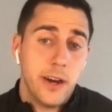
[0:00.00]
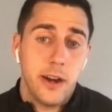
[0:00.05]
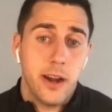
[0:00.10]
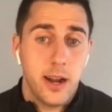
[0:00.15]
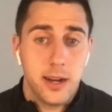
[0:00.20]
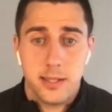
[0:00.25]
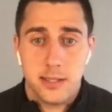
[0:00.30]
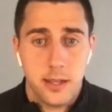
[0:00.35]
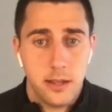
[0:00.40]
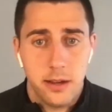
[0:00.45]

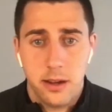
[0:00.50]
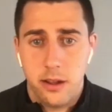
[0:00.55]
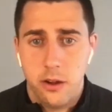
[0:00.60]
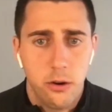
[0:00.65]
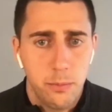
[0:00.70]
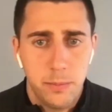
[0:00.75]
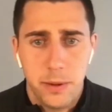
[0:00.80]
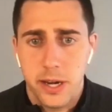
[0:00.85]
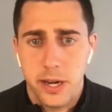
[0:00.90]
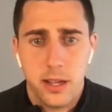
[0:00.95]
honest and
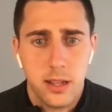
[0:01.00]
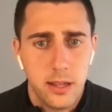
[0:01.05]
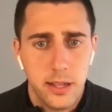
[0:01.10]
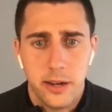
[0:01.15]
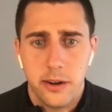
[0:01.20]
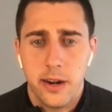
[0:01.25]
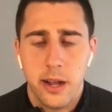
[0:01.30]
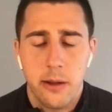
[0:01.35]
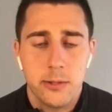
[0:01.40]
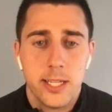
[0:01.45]
open and
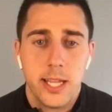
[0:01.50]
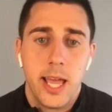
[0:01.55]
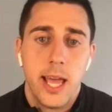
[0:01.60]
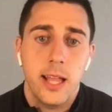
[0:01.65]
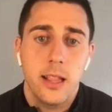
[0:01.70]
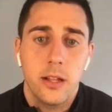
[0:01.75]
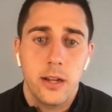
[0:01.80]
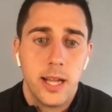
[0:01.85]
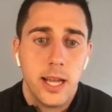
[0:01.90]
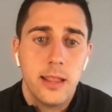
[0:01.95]
clear, and I was like,
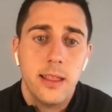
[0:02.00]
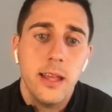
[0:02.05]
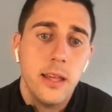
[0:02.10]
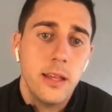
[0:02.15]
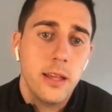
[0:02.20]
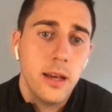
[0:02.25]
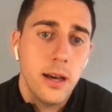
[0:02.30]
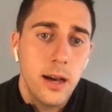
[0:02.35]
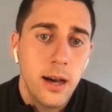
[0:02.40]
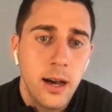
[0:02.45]
"Hey, look, I
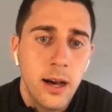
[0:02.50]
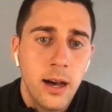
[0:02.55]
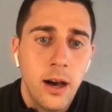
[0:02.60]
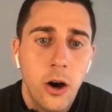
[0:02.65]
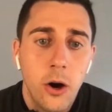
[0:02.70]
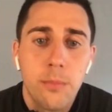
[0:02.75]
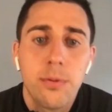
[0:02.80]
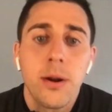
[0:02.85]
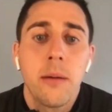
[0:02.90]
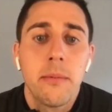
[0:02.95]
think uh,
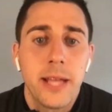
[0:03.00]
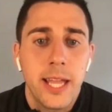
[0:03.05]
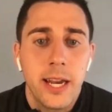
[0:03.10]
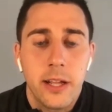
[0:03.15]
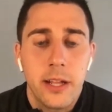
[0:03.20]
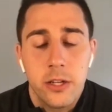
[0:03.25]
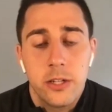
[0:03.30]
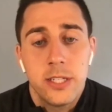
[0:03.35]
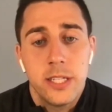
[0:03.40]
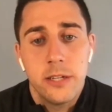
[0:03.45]
I'll probably get
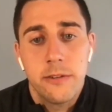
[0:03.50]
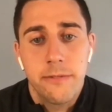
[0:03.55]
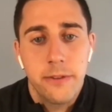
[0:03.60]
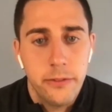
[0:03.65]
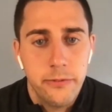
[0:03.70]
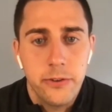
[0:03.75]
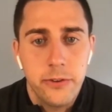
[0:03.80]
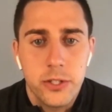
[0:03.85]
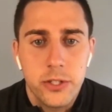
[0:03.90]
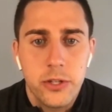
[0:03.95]
a good deal for
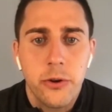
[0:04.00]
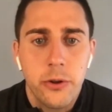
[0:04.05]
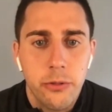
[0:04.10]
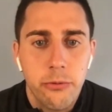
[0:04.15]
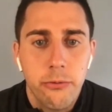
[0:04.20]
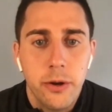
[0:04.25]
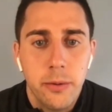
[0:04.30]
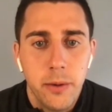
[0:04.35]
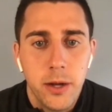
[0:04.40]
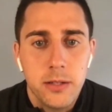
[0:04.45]
the first two to
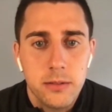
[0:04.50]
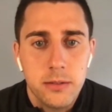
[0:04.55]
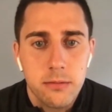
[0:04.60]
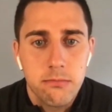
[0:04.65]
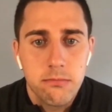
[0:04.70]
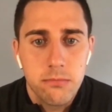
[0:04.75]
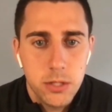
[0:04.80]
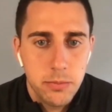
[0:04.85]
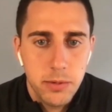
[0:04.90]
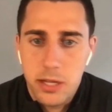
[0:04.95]
three months."
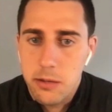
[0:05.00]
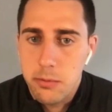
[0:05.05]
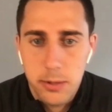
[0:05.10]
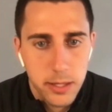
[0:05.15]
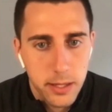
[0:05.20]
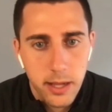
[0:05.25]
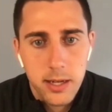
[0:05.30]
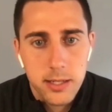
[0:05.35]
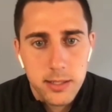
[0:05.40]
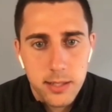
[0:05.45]
To be
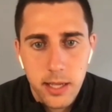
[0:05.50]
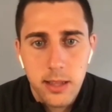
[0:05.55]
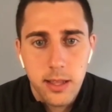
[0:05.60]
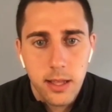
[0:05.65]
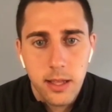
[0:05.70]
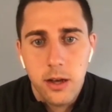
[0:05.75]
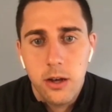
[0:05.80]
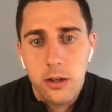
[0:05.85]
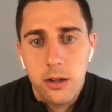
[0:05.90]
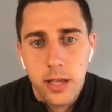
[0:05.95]
completely honest, I
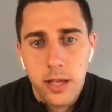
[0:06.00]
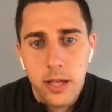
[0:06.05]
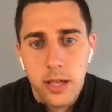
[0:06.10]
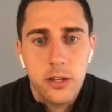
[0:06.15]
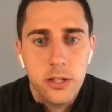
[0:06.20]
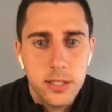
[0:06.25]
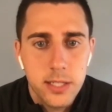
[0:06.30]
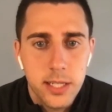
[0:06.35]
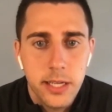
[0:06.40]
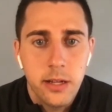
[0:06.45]
think I'll get a
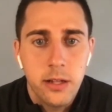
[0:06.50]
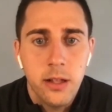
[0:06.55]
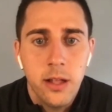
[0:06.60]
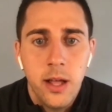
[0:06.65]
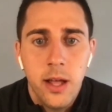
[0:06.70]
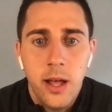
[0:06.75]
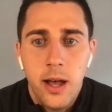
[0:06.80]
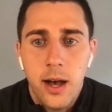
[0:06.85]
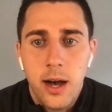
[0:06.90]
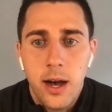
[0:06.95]
good deal
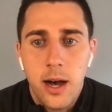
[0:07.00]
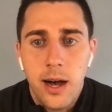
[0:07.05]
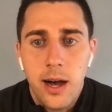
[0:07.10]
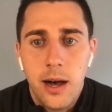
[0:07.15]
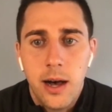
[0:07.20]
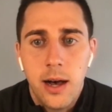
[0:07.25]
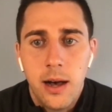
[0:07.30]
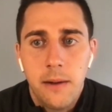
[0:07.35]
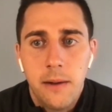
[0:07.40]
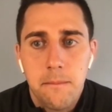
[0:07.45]

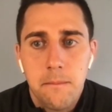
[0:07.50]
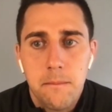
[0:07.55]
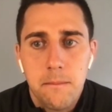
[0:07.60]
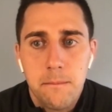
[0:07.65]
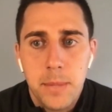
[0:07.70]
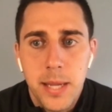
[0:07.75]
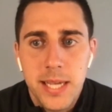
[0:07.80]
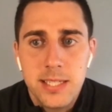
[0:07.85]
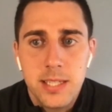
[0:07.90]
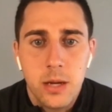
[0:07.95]
uh,
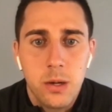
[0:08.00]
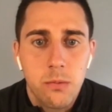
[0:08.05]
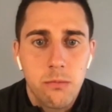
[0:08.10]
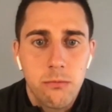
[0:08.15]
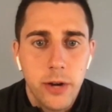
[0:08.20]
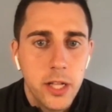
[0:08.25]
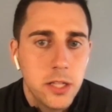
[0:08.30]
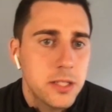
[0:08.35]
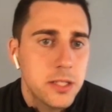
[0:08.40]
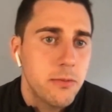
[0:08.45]
based on
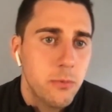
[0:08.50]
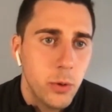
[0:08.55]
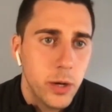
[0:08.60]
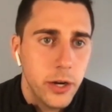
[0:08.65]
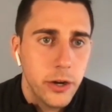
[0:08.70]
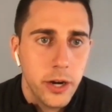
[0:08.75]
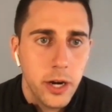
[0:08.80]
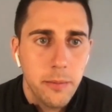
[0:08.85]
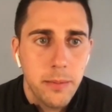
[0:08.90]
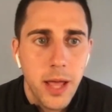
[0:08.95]
relative what
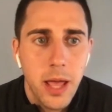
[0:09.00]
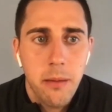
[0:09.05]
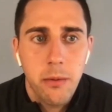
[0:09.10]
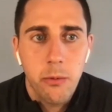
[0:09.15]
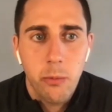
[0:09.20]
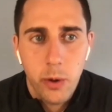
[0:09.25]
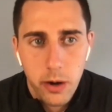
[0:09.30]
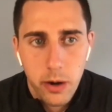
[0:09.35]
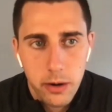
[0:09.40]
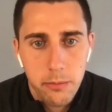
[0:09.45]
you're going to pay me,
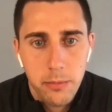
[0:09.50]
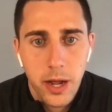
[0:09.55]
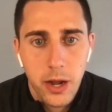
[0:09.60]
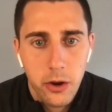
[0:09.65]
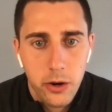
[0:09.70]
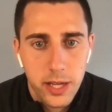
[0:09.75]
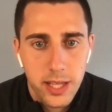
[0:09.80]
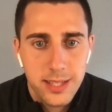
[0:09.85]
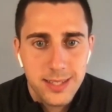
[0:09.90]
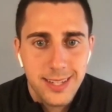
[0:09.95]
where my
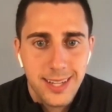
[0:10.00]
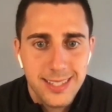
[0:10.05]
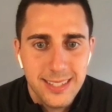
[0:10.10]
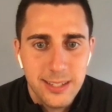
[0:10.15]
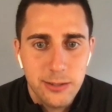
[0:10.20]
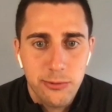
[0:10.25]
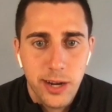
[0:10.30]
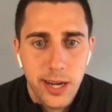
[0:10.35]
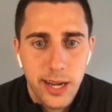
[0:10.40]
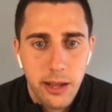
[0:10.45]
audience size
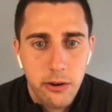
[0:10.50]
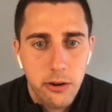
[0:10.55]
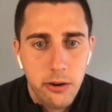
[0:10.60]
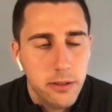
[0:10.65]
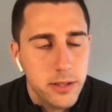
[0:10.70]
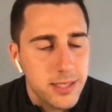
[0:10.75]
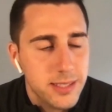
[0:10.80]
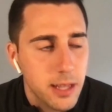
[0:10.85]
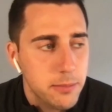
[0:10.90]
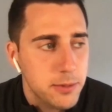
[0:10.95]
is right now, and
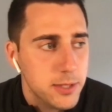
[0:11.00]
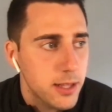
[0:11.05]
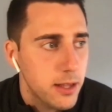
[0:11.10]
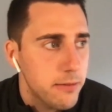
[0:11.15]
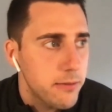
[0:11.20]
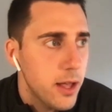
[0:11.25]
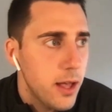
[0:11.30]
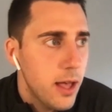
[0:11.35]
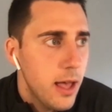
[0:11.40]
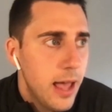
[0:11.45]
all this type of
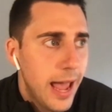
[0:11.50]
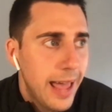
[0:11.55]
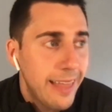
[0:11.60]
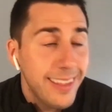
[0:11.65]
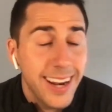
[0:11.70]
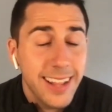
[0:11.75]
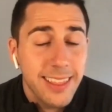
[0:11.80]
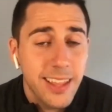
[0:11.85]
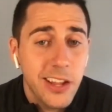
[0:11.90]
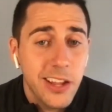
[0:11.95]
stuff. And
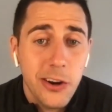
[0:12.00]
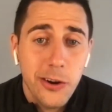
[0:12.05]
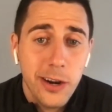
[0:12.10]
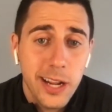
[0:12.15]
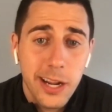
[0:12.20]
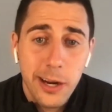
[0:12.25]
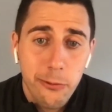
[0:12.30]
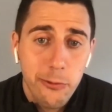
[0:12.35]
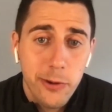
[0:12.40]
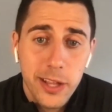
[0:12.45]
then I think you're going
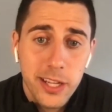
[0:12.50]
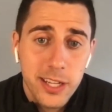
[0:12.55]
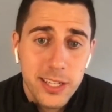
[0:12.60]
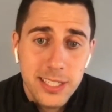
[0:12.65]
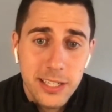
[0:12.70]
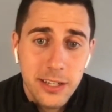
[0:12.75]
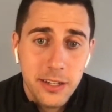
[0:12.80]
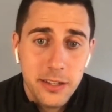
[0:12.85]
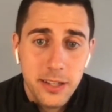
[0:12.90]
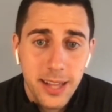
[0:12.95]
to get a really good
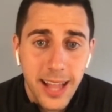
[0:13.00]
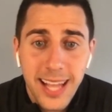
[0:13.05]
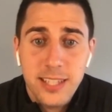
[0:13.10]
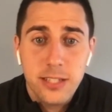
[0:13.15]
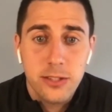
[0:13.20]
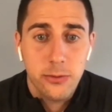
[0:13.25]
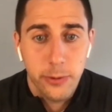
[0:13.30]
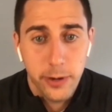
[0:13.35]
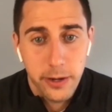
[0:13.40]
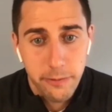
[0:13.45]
deal in the
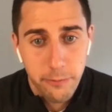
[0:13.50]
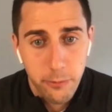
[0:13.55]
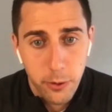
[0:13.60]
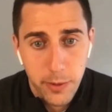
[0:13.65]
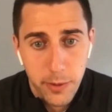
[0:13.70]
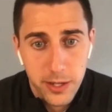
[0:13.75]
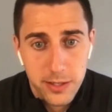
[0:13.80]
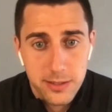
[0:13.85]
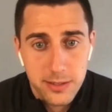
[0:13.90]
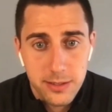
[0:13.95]
last three to
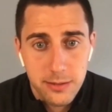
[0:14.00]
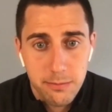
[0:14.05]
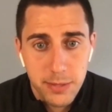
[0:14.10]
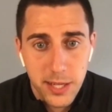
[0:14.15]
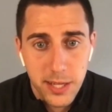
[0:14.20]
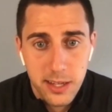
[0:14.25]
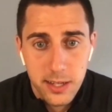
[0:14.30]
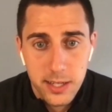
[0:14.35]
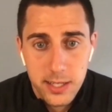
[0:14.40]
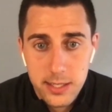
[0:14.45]
four months
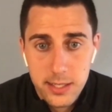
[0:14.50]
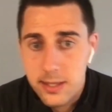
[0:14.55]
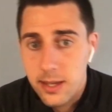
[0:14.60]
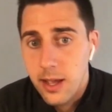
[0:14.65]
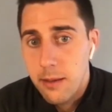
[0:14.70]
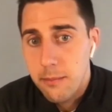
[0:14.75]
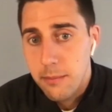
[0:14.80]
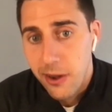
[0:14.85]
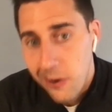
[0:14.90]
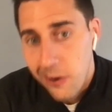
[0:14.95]

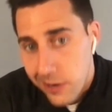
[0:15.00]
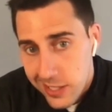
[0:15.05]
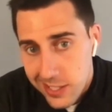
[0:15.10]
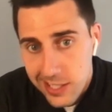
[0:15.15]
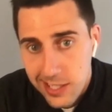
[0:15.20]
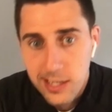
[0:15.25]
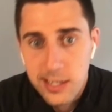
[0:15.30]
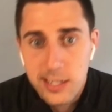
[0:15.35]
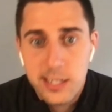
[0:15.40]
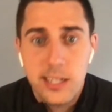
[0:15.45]
because my audience
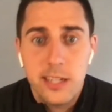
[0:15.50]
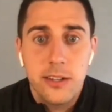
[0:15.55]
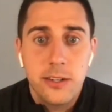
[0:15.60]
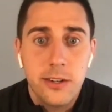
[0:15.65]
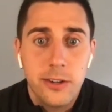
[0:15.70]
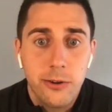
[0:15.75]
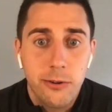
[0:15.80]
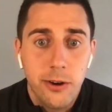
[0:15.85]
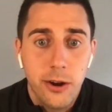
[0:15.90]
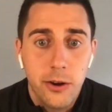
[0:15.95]
is going to
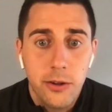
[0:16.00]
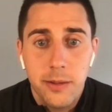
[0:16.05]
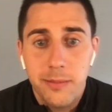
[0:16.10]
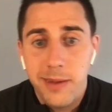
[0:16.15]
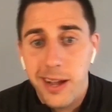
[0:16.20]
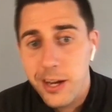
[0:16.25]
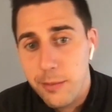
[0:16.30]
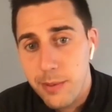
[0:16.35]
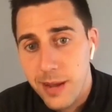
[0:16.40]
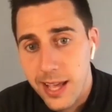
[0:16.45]
continue to grow. The
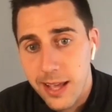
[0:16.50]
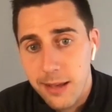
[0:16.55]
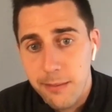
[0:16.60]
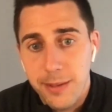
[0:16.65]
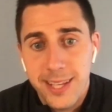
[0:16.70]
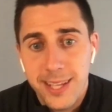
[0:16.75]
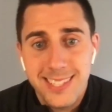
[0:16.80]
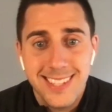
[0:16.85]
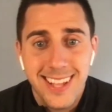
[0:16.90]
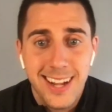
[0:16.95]
amount you're paying
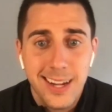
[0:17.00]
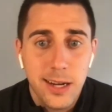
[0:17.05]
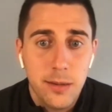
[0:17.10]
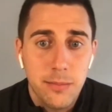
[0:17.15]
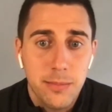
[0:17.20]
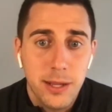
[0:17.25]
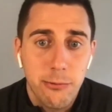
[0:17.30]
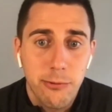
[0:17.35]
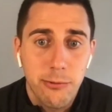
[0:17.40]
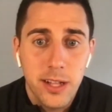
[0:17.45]
me is not going
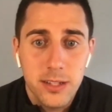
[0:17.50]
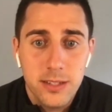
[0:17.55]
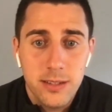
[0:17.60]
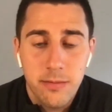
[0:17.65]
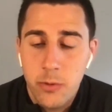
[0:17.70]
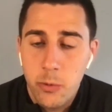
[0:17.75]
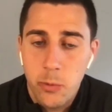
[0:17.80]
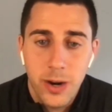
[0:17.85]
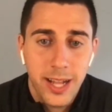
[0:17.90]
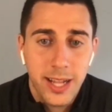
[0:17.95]
to be
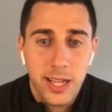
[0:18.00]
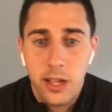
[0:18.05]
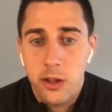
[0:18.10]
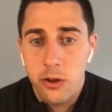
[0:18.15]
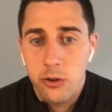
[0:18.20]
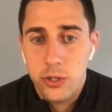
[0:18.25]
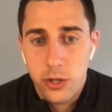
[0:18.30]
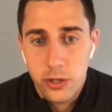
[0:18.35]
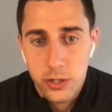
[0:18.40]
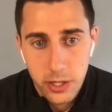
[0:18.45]
relative to what I could
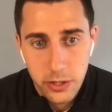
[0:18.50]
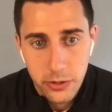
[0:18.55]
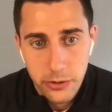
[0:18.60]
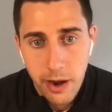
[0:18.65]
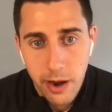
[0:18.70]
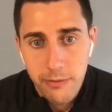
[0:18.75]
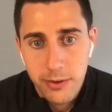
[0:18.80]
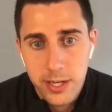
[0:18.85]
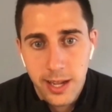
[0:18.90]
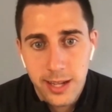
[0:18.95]
go charge other
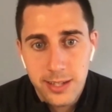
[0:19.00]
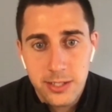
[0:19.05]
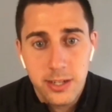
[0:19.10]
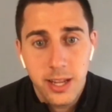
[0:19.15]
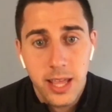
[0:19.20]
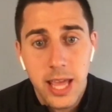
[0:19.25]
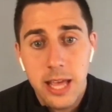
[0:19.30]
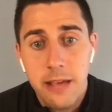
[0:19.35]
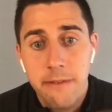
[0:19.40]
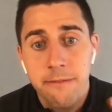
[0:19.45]
advertisers
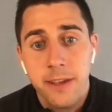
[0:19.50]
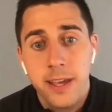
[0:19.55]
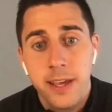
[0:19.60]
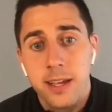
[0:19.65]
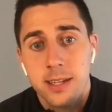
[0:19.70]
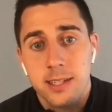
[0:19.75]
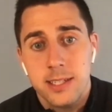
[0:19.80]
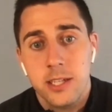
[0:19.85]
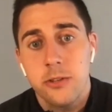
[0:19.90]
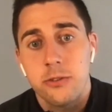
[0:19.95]
if
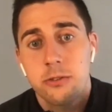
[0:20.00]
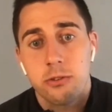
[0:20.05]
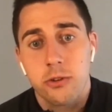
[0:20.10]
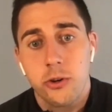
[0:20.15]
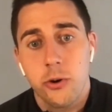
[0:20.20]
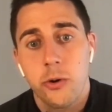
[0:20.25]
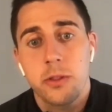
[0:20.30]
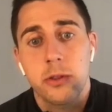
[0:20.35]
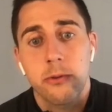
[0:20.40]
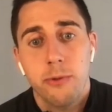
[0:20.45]
it continues to
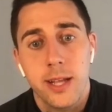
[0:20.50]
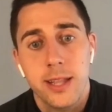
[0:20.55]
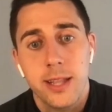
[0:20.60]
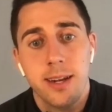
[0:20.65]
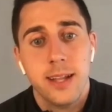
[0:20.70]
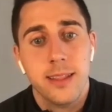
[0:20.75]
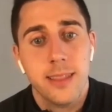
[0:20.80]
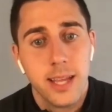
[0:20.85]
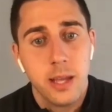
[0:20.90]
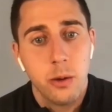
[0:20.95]
grow at the rate
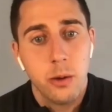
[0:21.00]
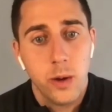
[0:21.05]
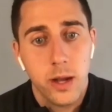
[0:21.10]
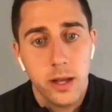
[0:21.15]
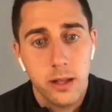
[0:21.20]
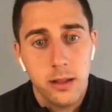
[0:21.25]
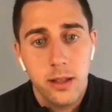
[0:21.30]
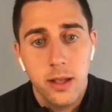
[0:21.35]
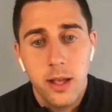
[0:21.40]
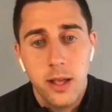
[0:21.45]
that I think it
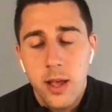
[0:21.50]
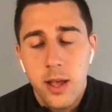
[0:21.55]
will.